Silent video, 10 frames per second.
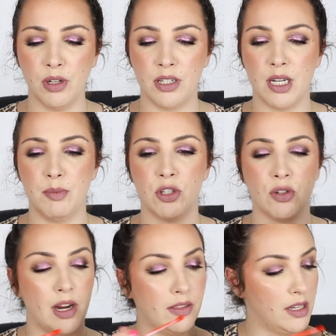want to
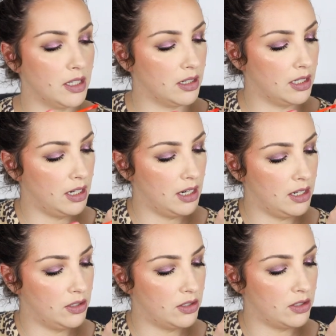demonstrate this because it
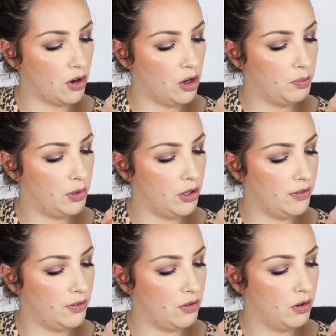is so
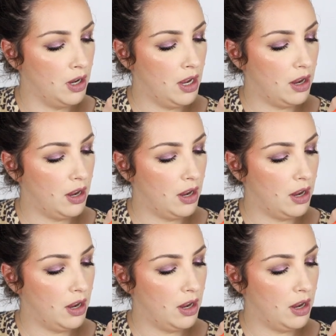beautiful.